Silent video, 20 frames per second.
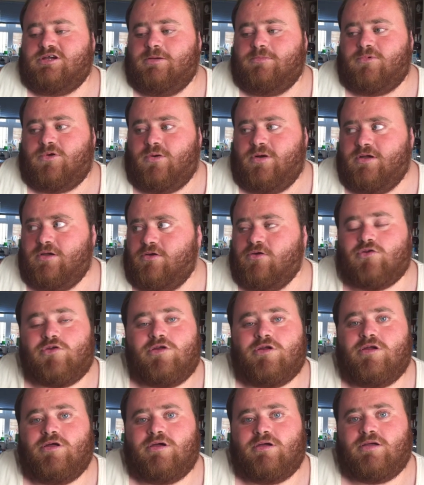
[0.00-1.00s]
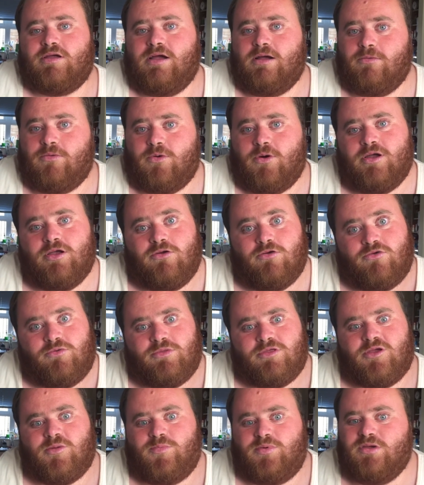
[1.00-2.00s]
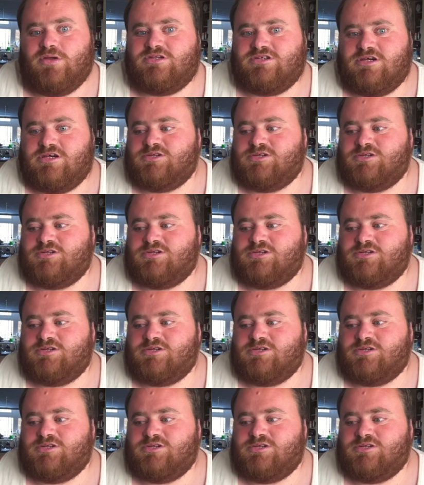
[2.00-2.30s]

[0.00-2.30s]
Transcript: I'm quite good with a computer.